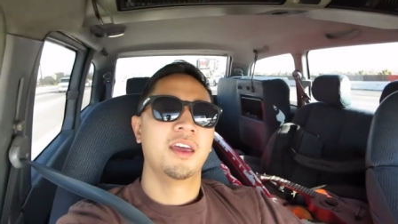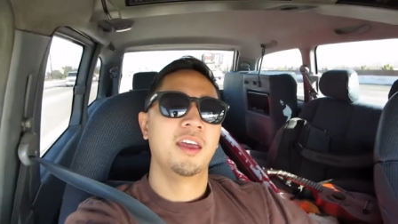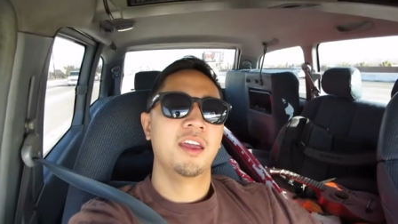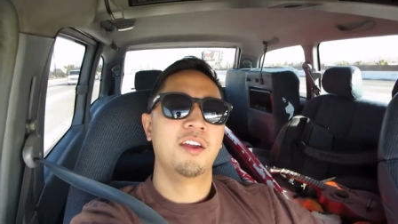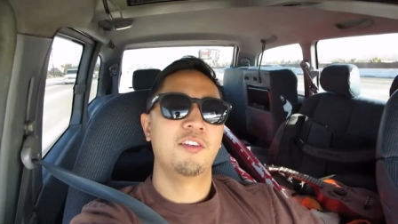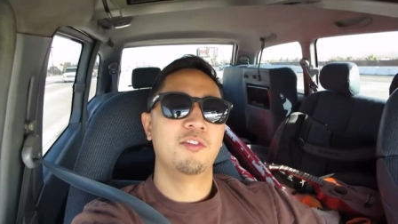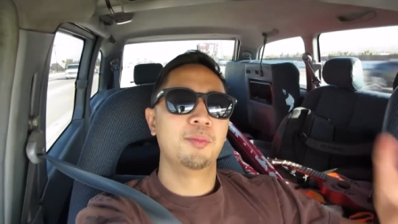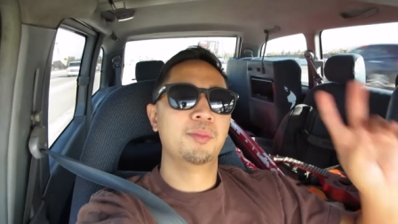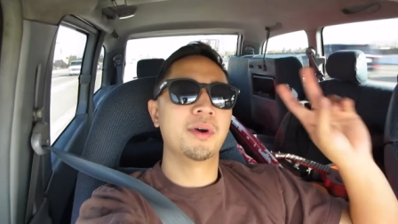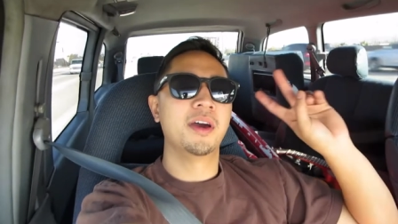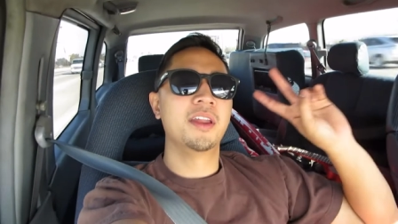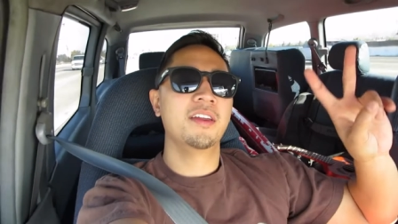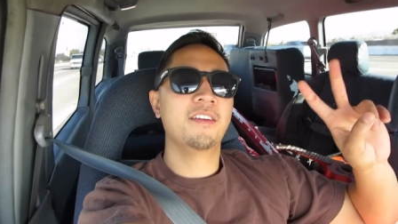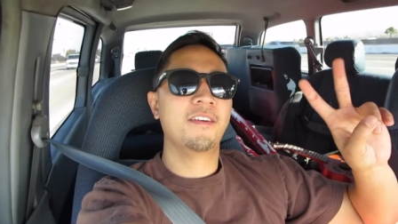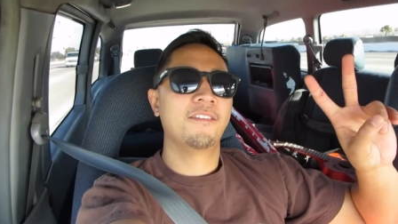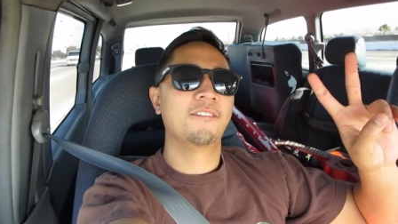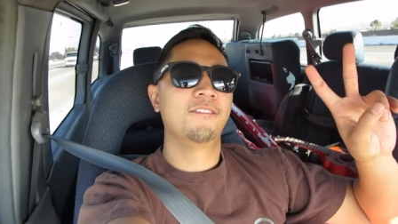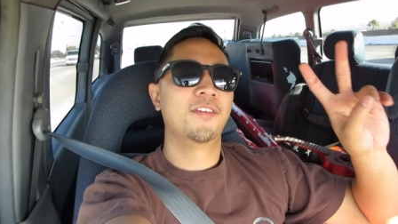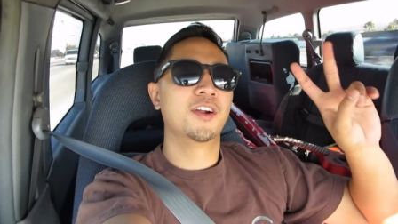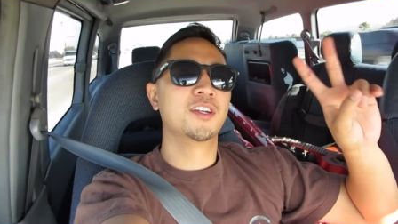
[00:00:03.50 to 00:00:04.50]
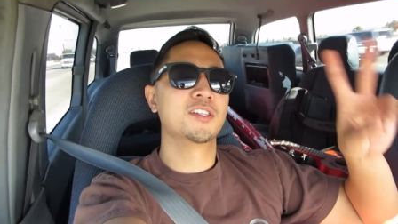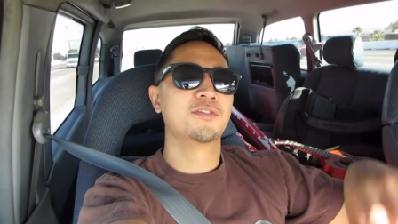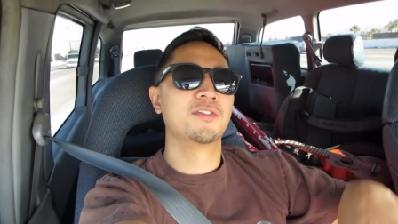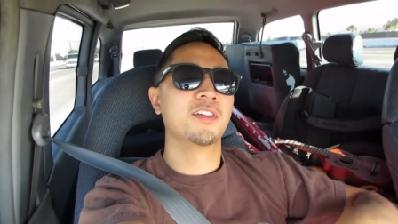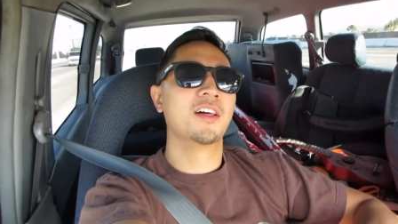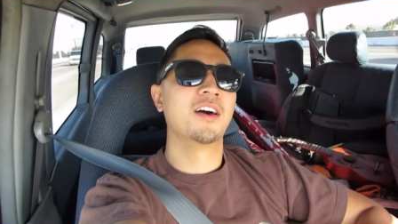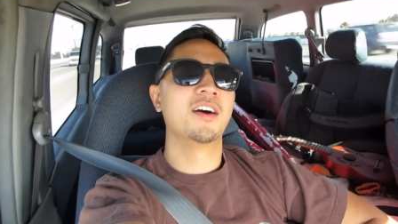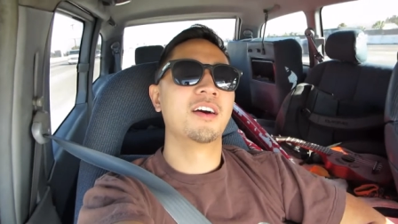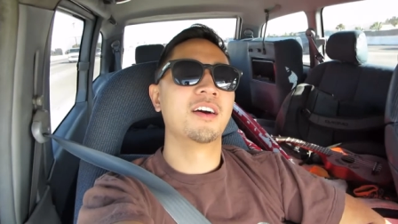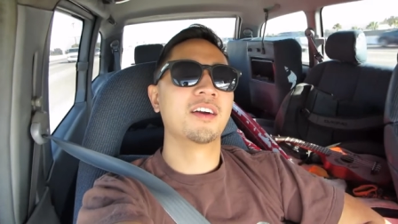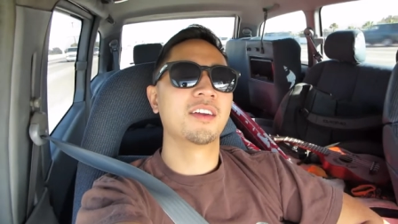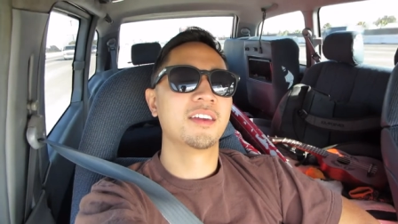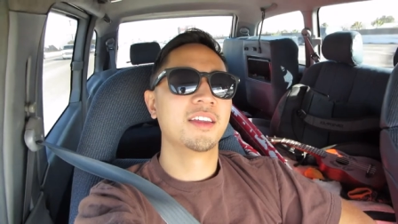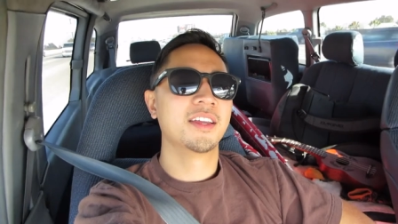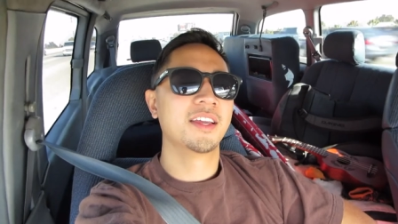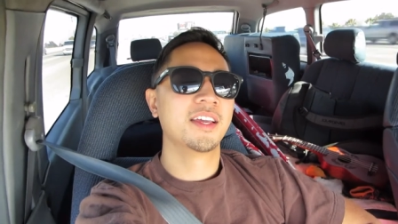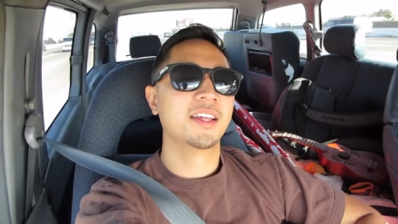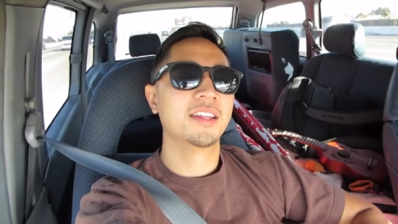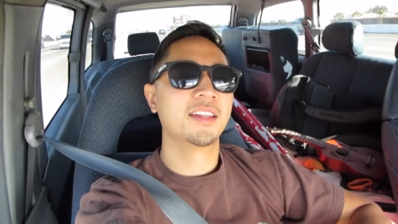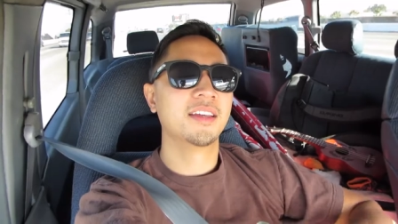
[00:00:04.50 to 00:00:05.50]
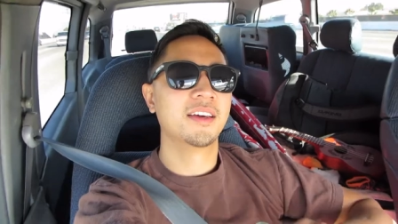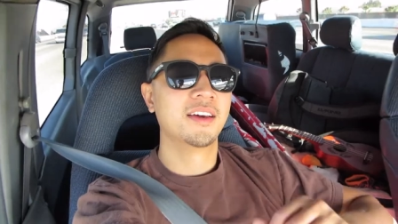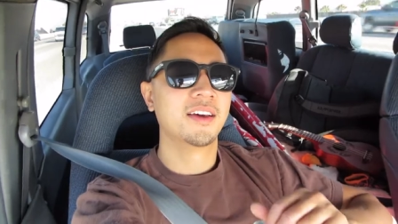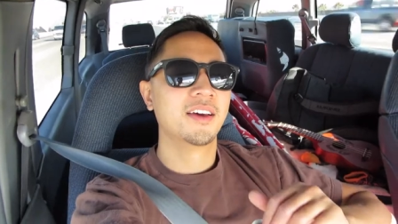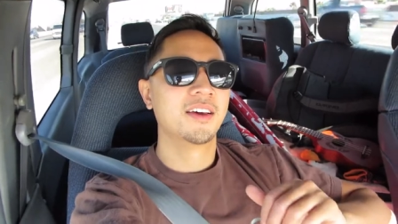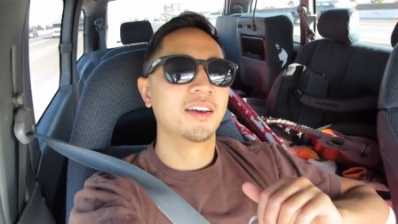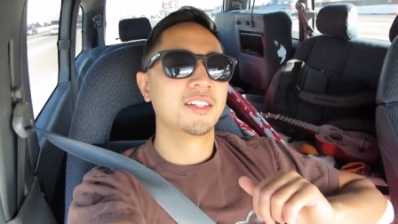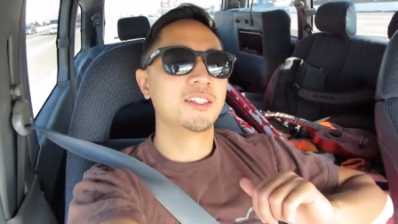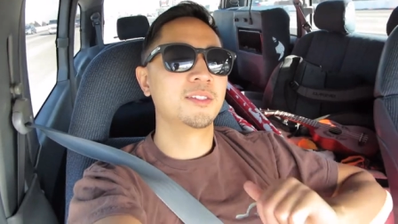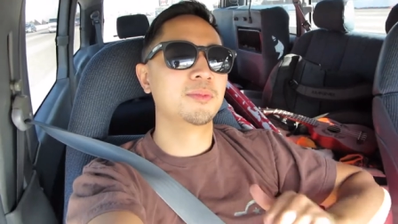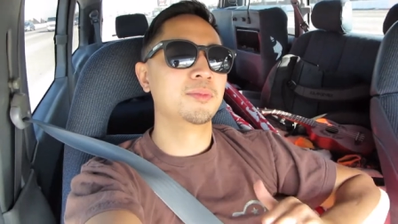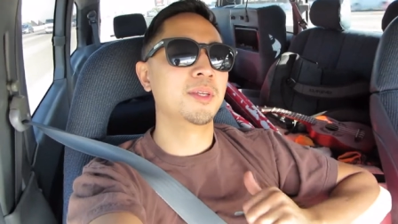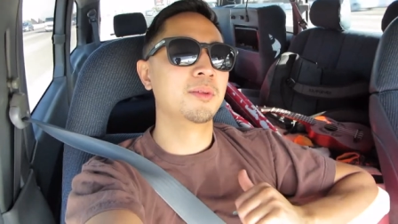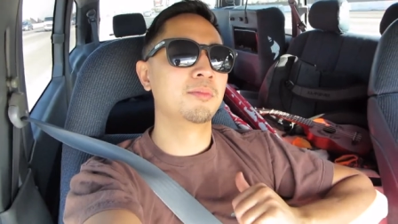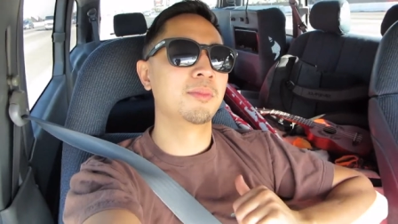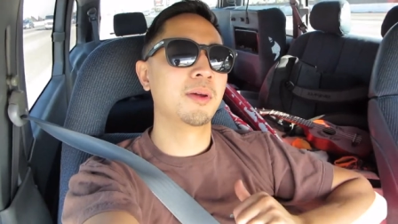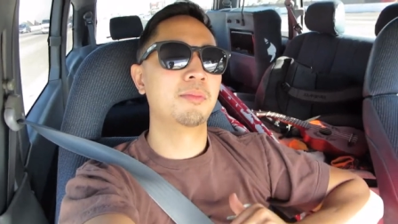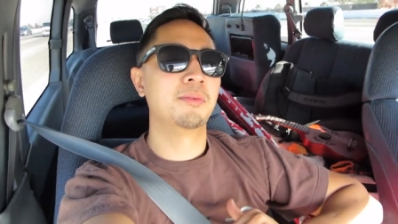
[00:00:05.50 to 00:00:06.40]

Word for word: Hey everybody, first vlog, and uh, it's me and my